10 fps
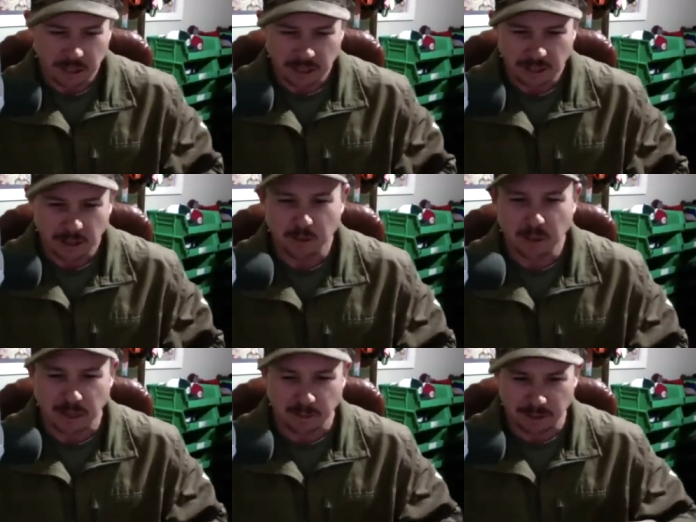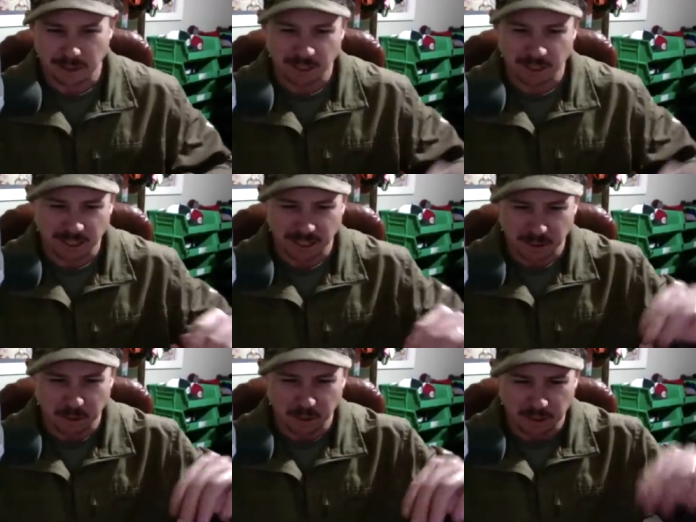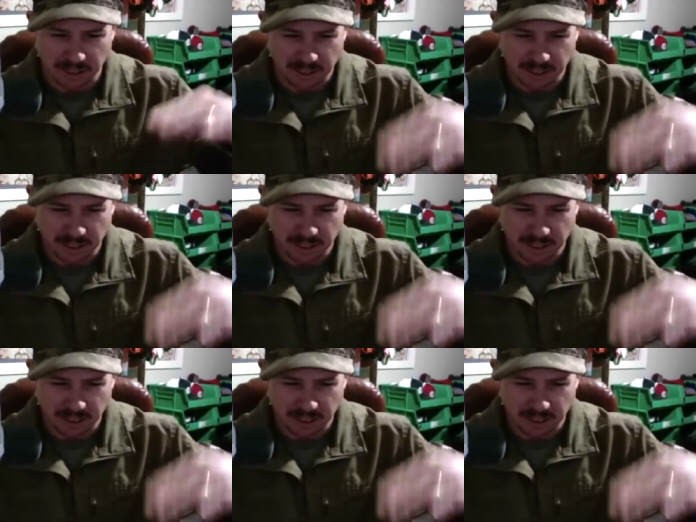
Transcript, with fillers: the old timers always tell us put the